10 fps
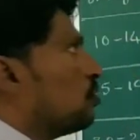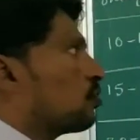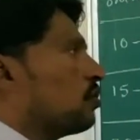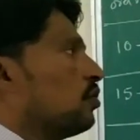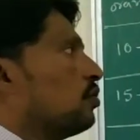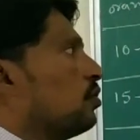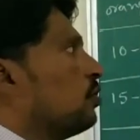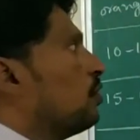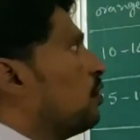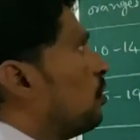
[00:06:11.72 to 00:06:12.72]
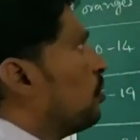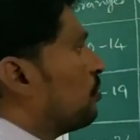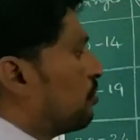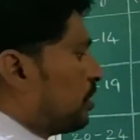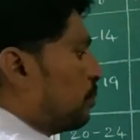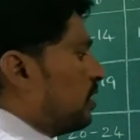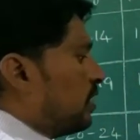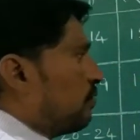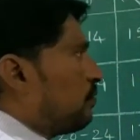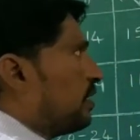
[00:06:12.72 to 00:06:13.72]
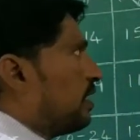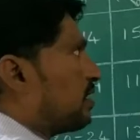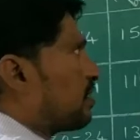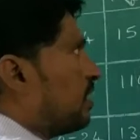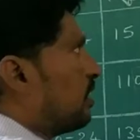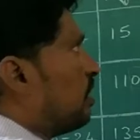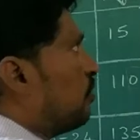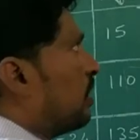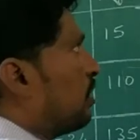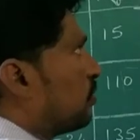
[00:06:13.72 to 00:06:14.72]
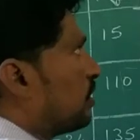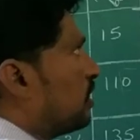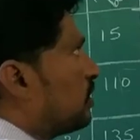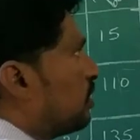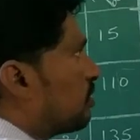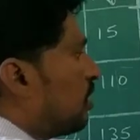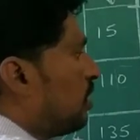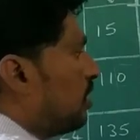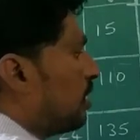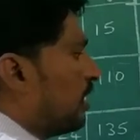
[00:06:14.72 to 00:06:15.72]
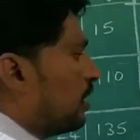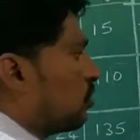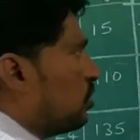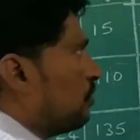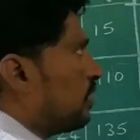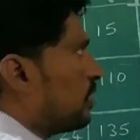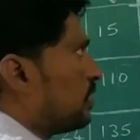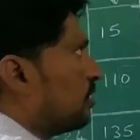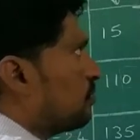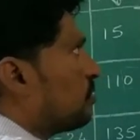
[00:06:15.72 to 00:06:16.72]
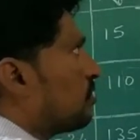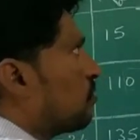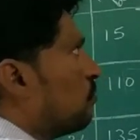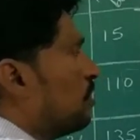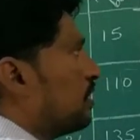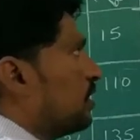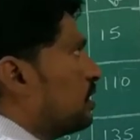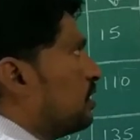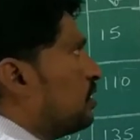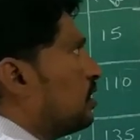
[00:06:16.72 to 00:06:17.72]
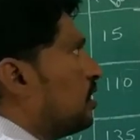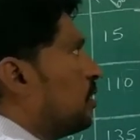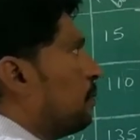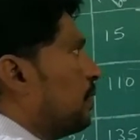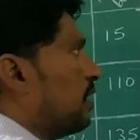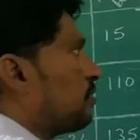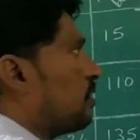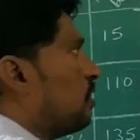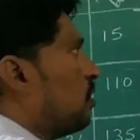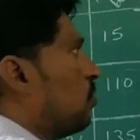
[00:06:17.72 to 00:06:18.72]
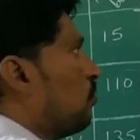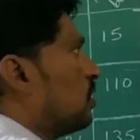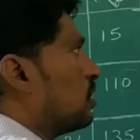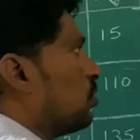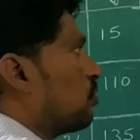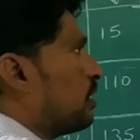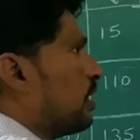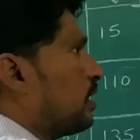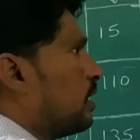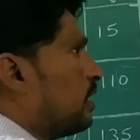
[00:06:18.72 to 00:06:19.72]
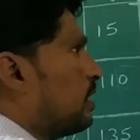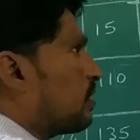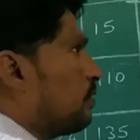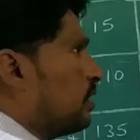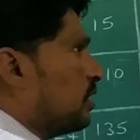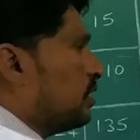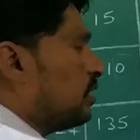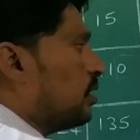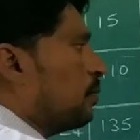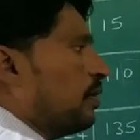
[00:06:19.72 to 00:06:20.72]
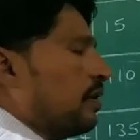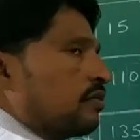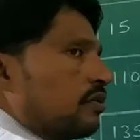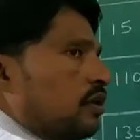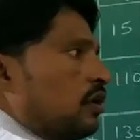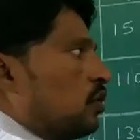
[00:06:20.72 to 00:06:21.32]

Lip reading: So sigma Fi/Xi, how we have to get this all adding only we are getting 180 plus 1870 plus